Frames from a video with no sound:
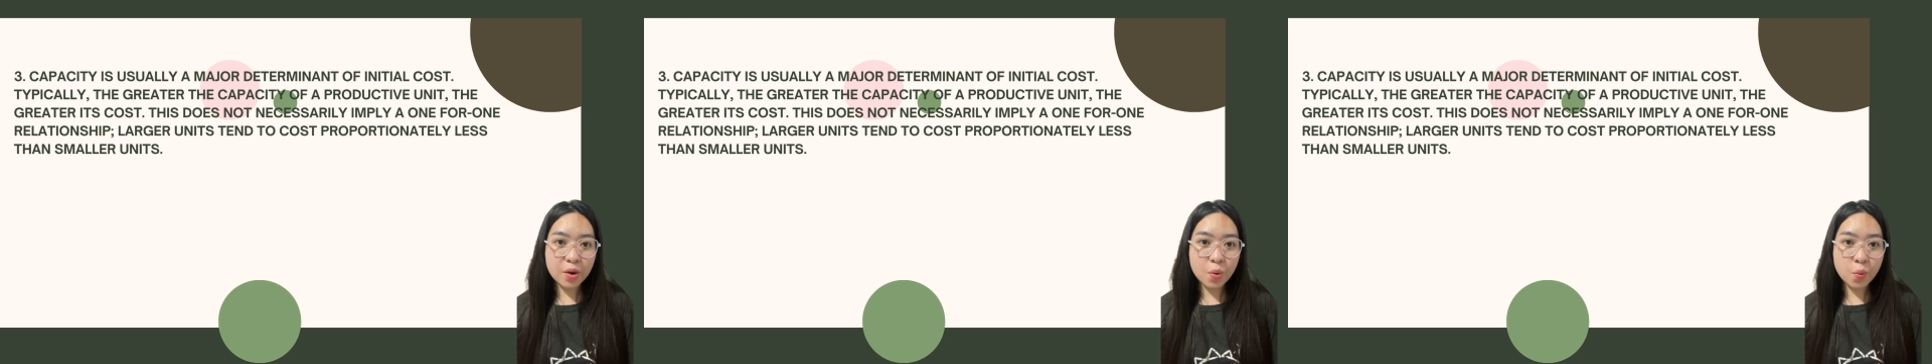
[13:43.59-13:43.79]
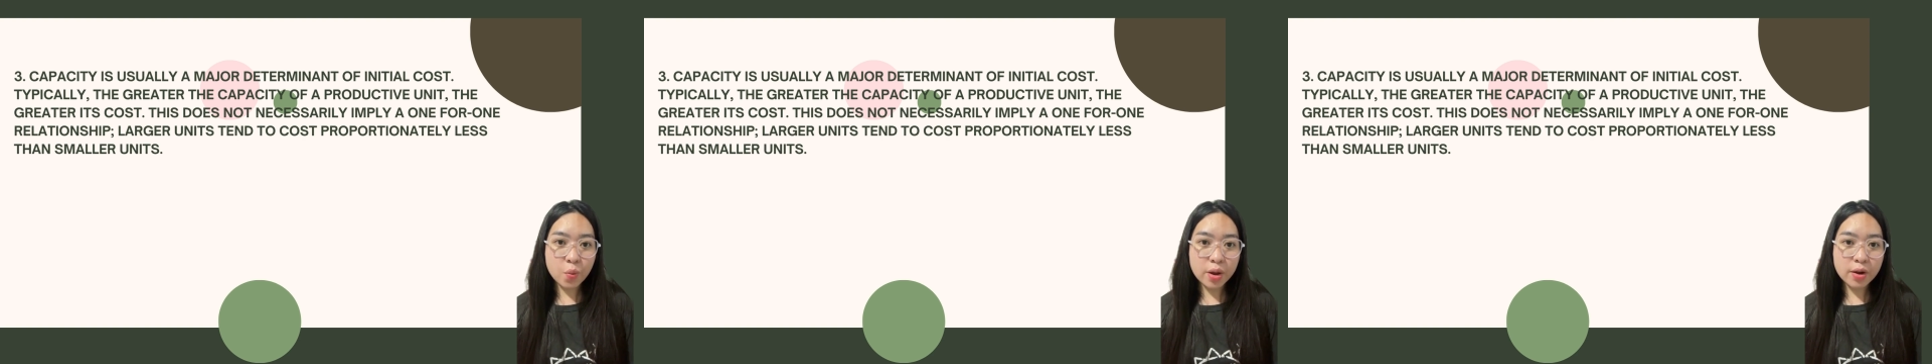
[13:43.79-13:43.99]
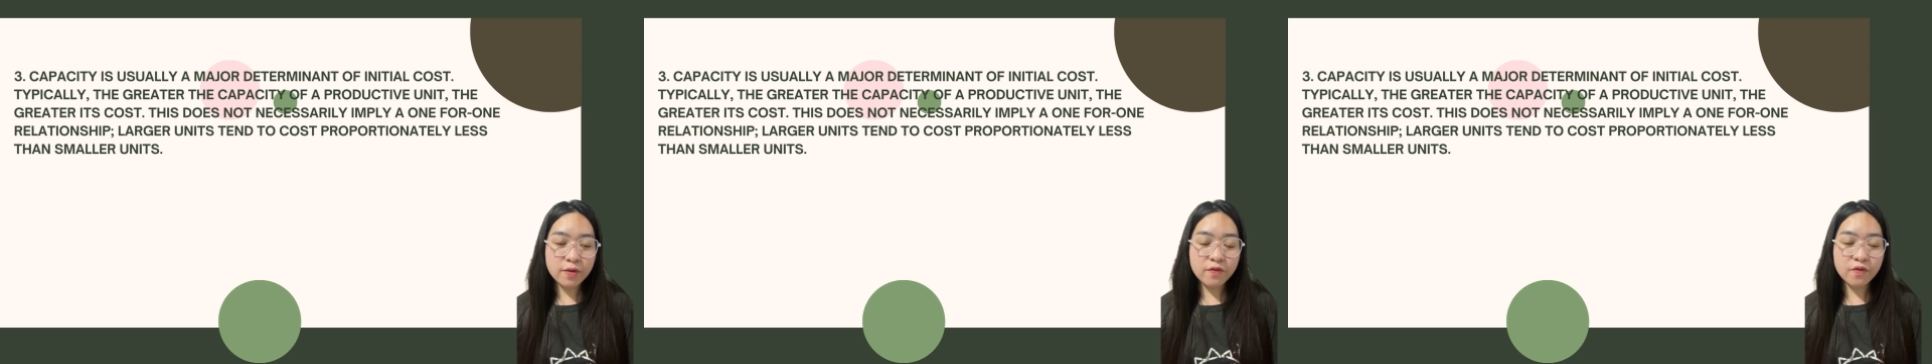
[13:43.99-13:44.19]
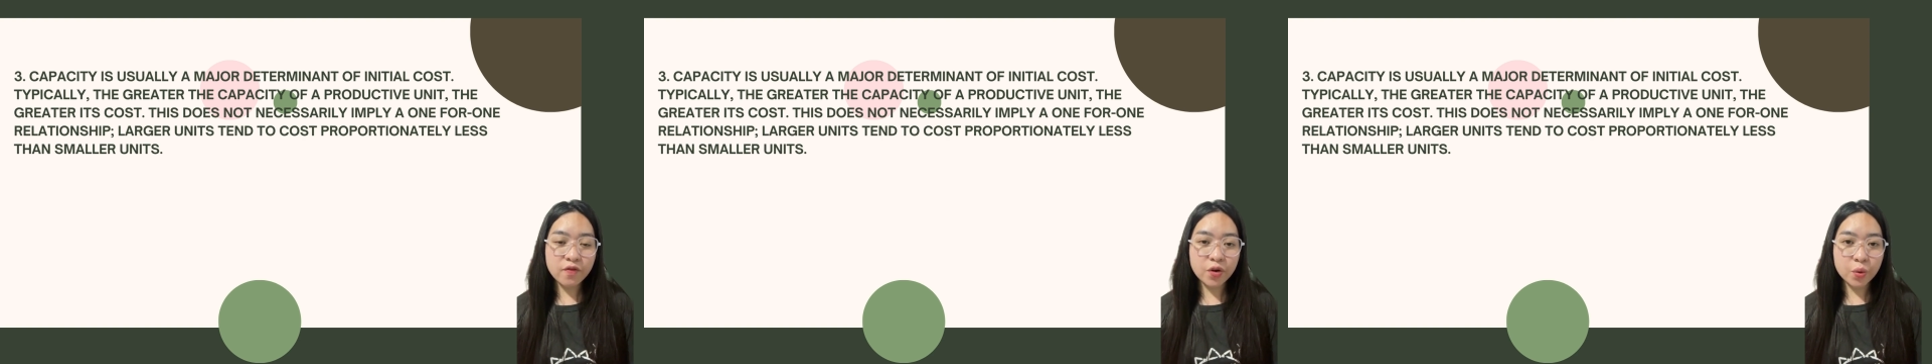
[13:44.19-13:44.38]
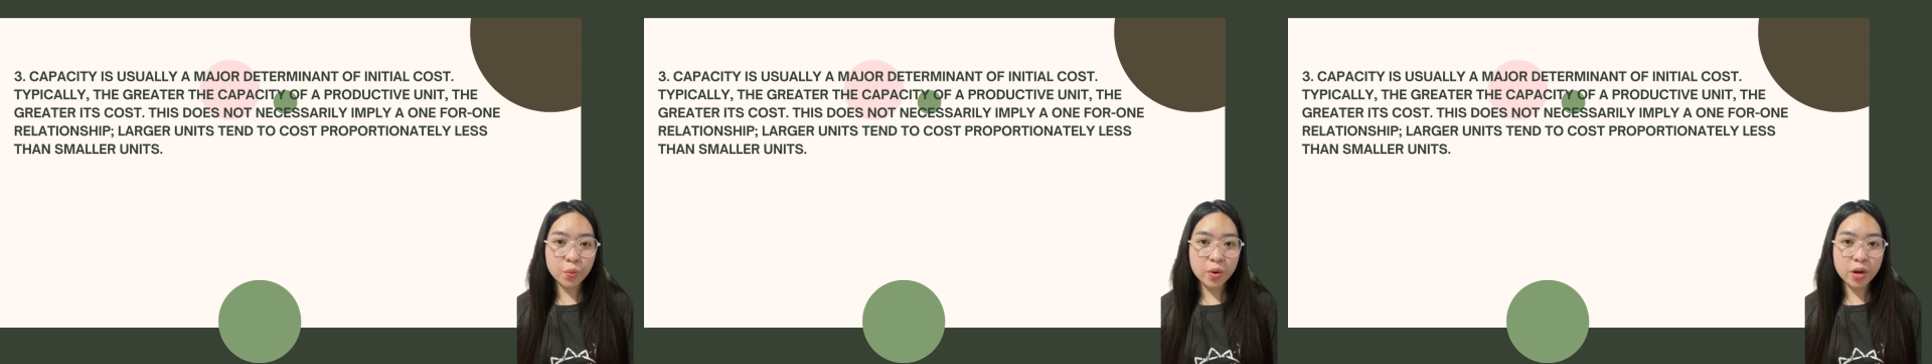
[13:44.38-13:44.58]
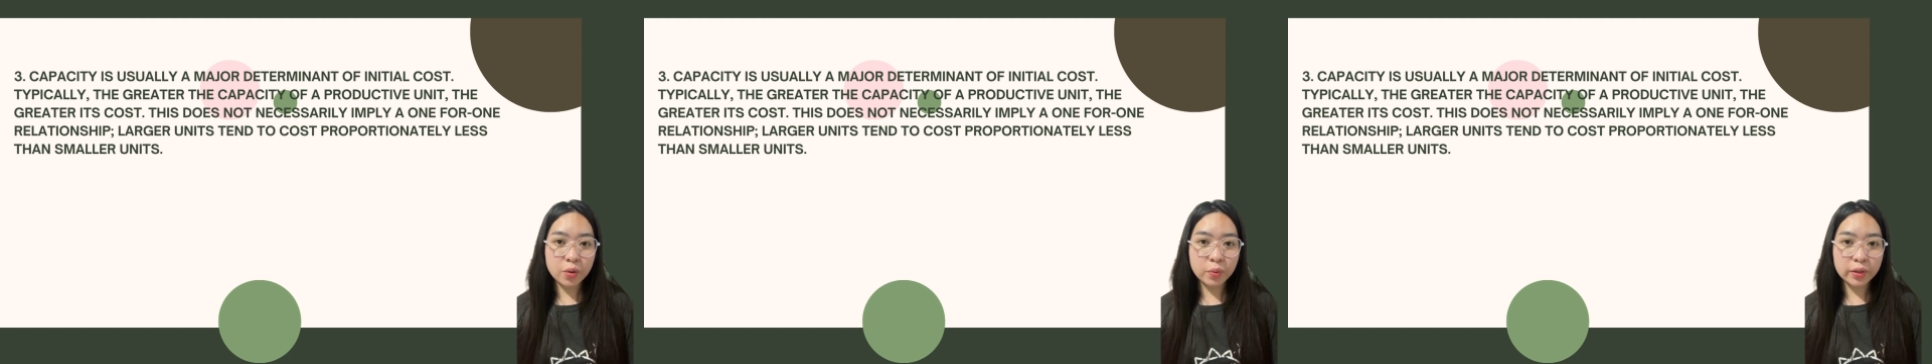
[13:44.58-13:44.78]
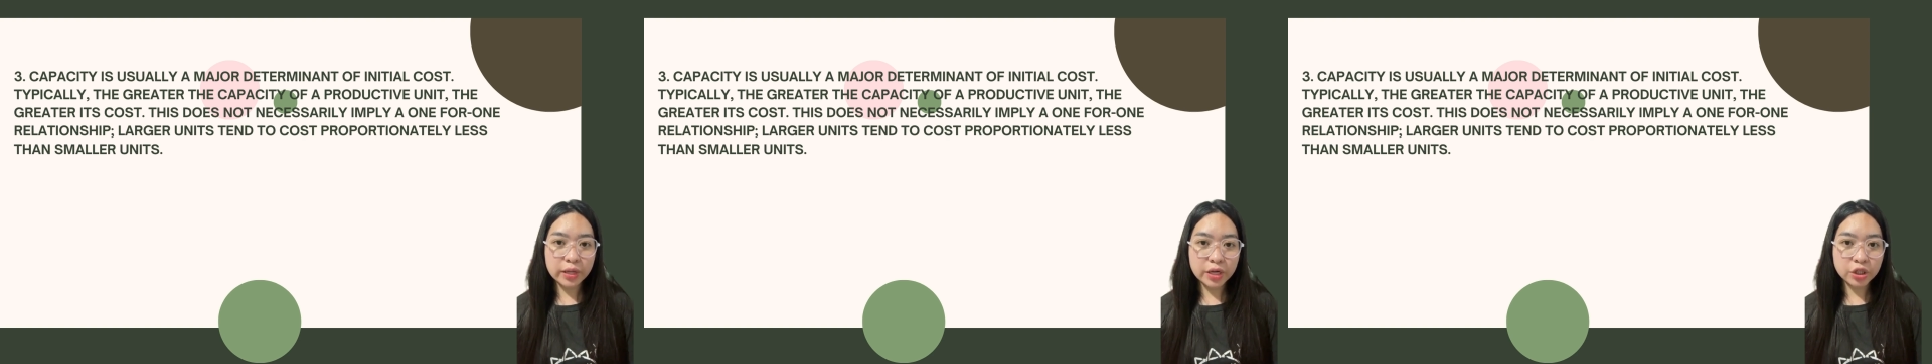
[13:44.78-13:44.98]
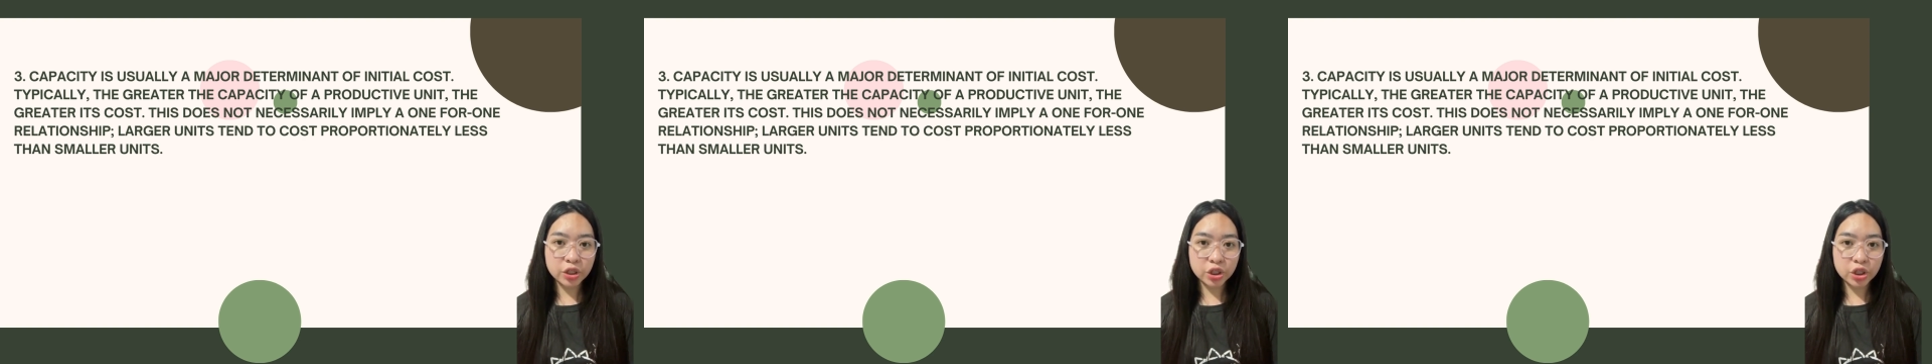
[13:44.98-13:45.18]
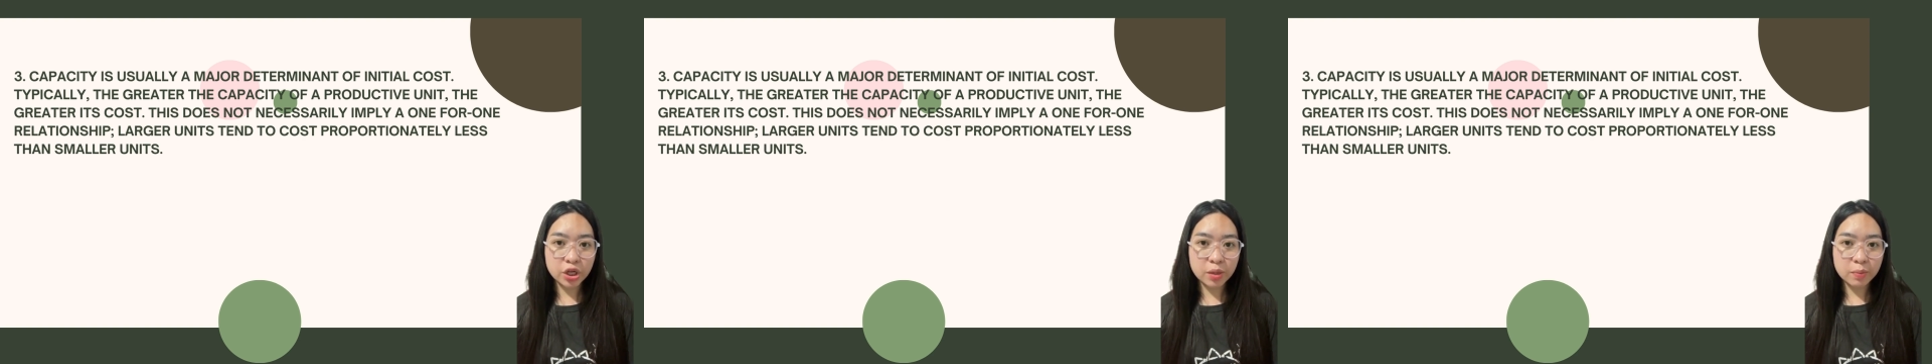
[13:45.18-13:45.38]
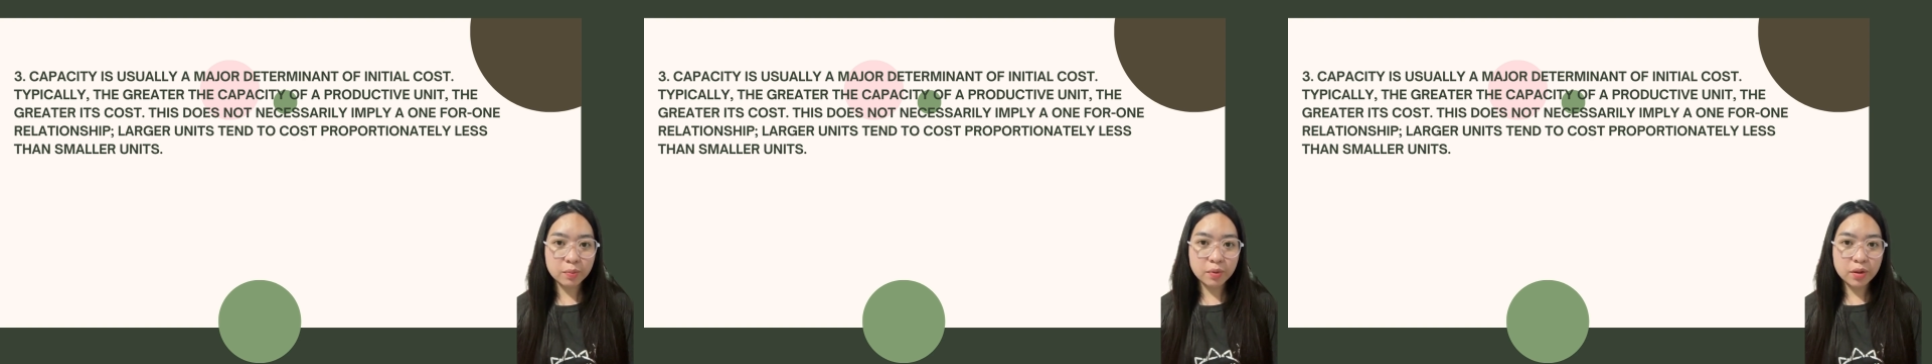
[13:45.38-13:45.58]
a one-for-one
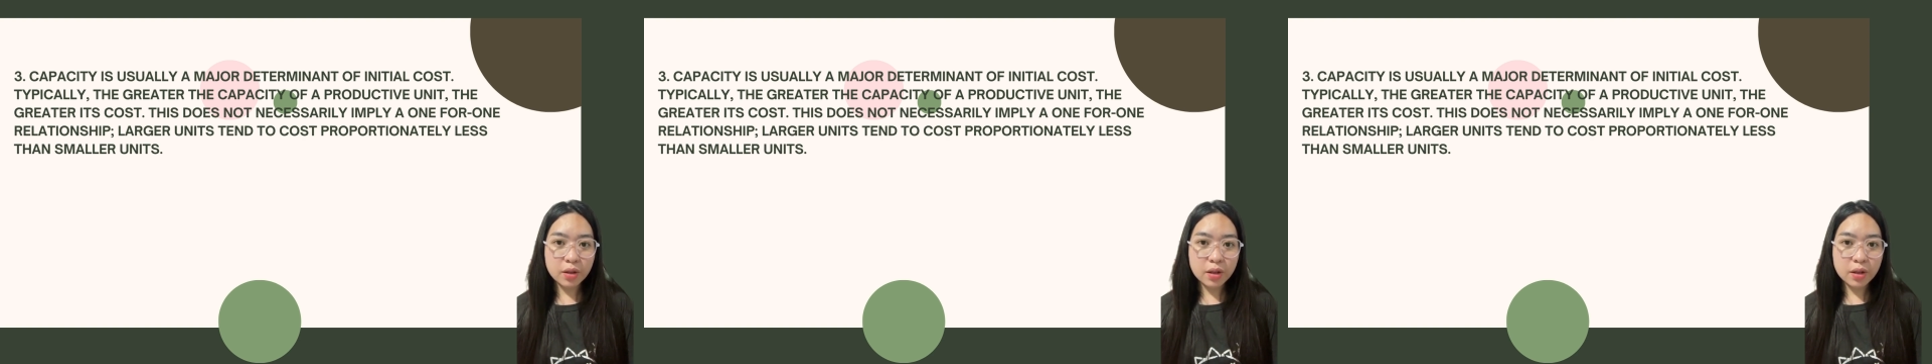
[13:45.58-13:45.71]
relationship.